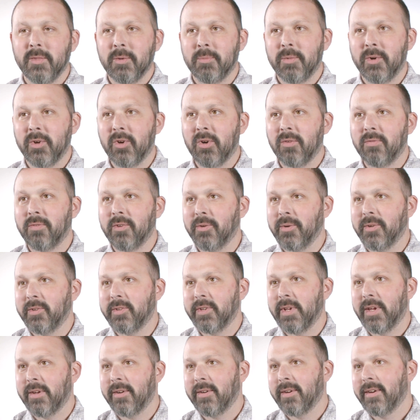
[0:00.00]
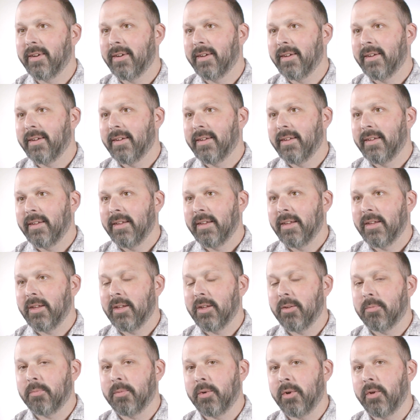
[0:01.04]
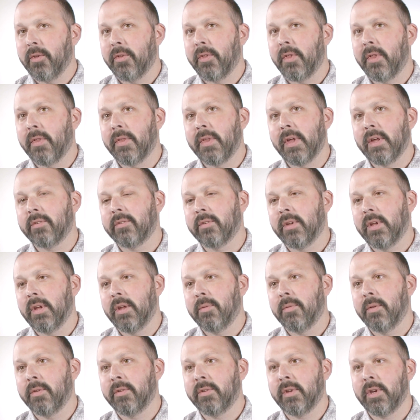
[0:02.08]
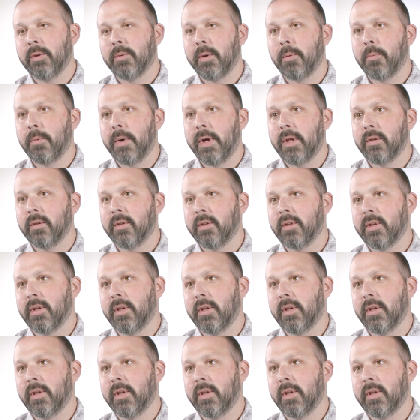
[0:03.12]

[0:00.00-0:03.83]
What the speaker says: bring all fluids out. But other than that, they said it went well.